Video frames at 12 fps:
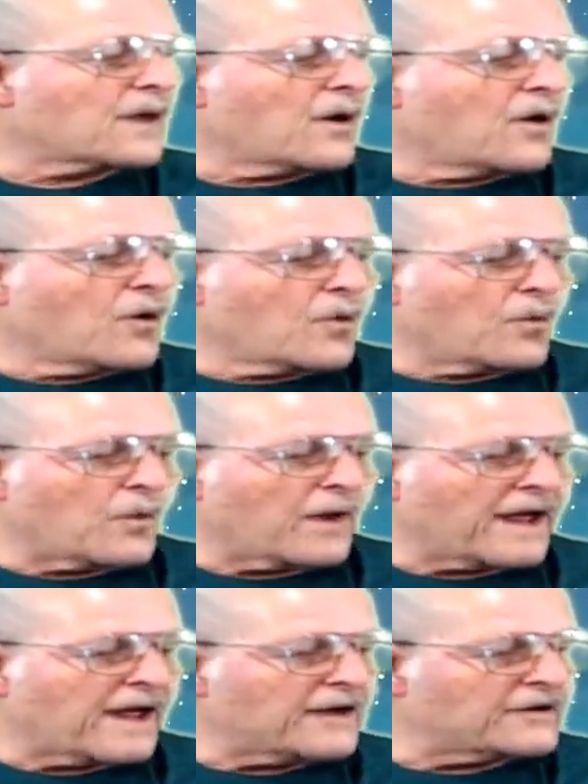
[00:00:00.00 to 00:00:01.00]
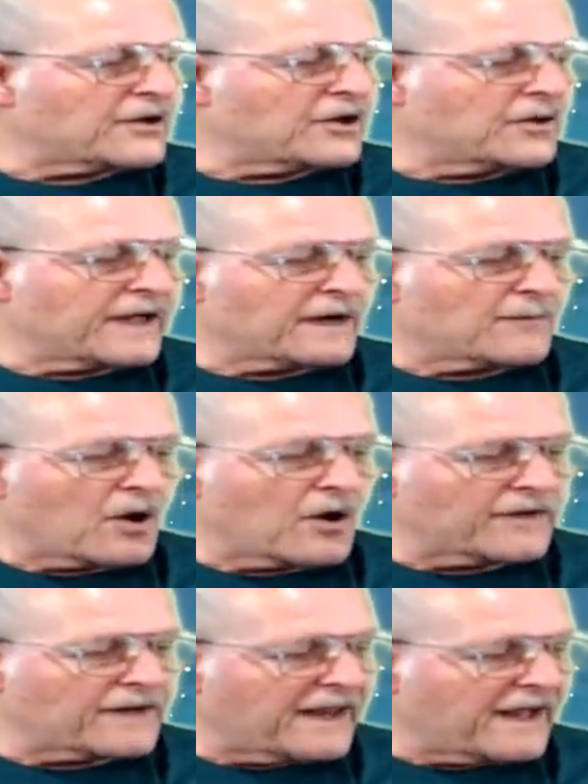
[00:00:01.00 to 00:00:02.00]
When you get them all
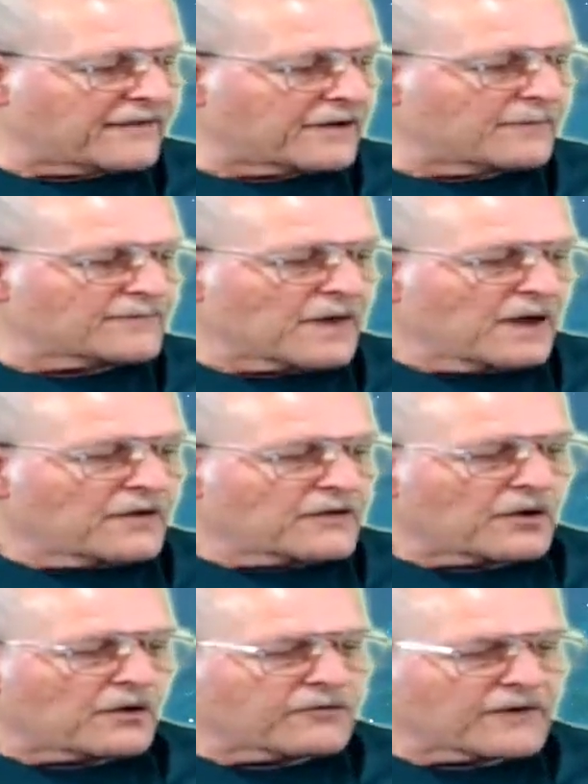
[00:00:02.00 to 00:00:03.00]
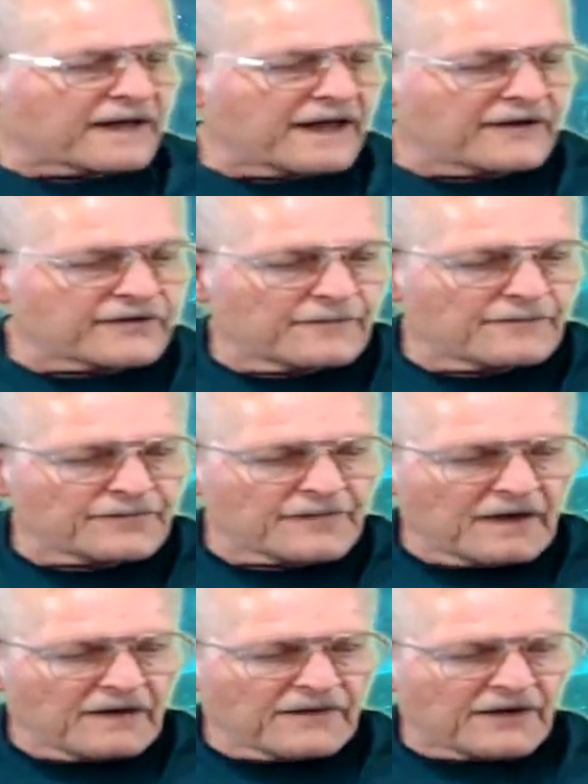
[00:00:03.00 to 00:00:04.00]
together, don't forget
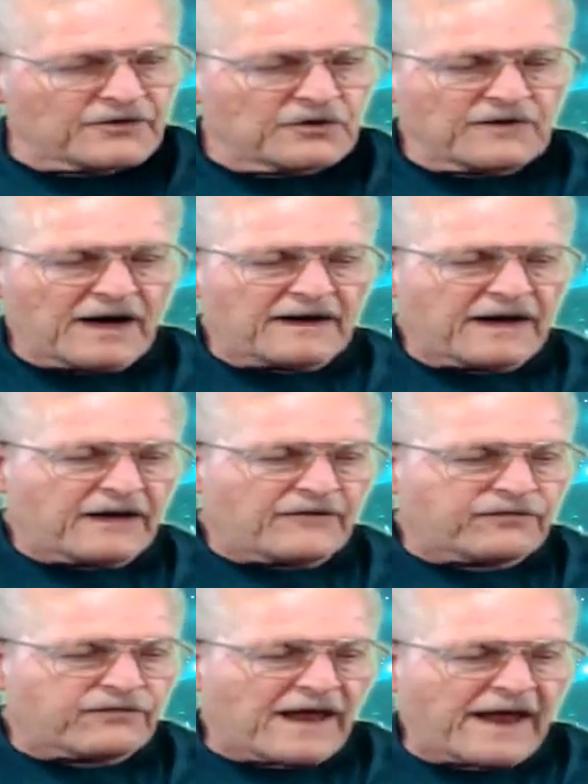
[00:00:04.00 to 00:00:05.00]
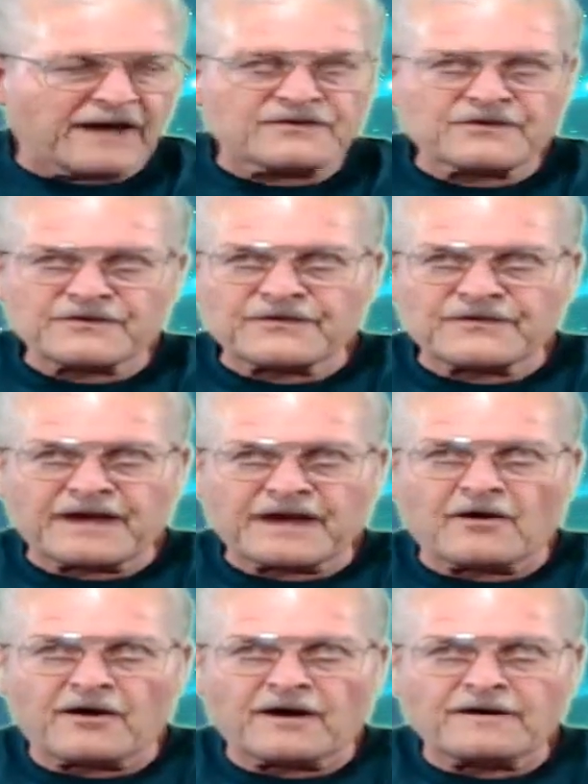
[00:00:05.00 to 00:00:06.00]
that you've got a flange to stick
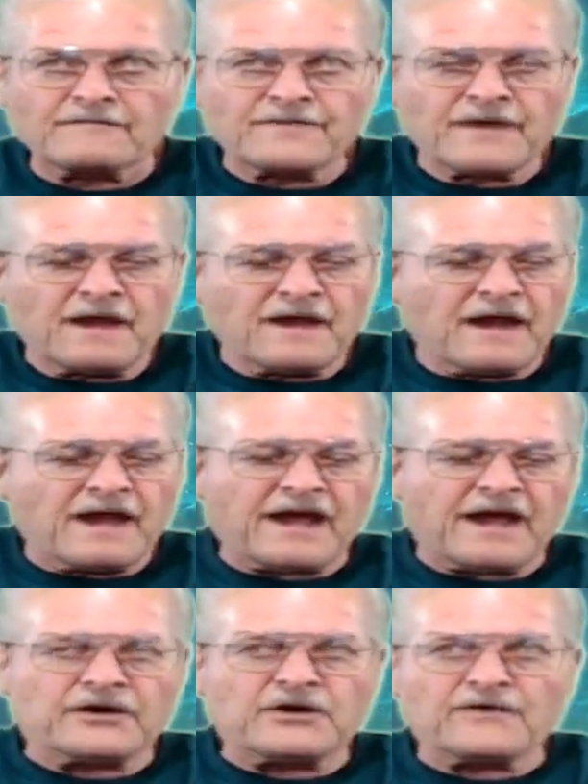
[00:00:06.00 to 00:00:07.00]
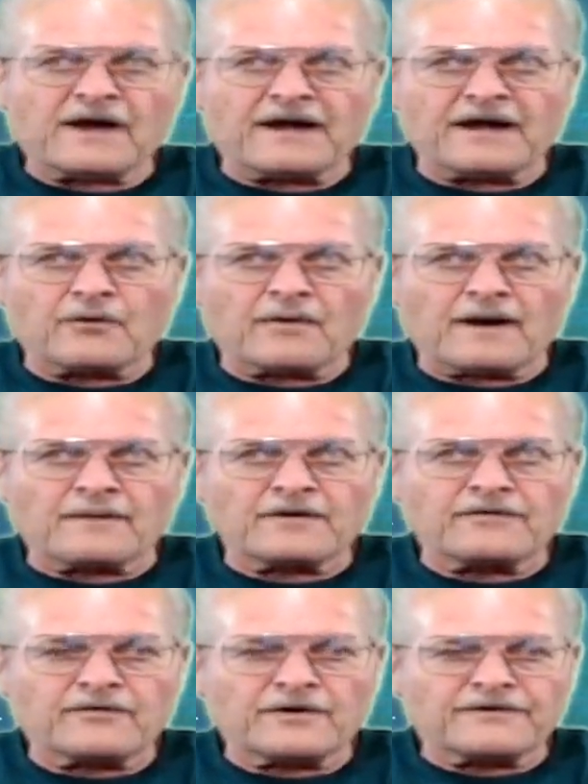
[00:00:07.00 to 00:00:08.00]
on and you've got a rubber
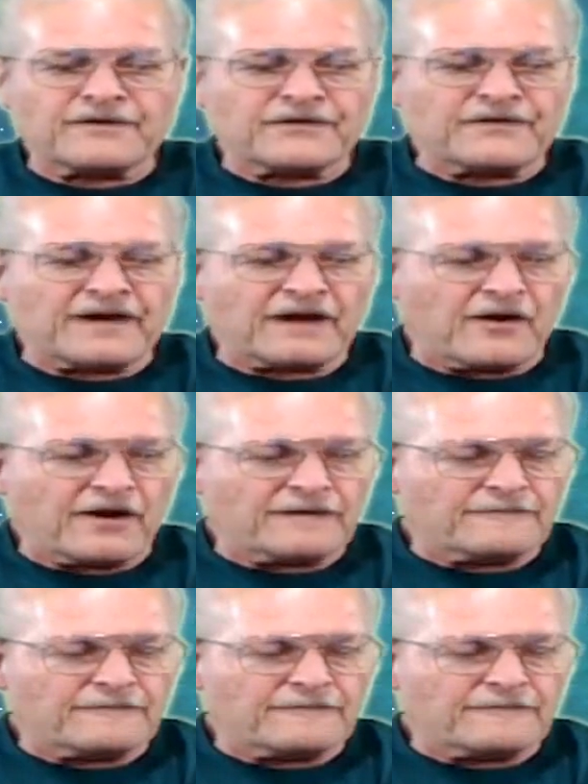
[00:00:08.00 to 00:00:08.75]
foot to stick on.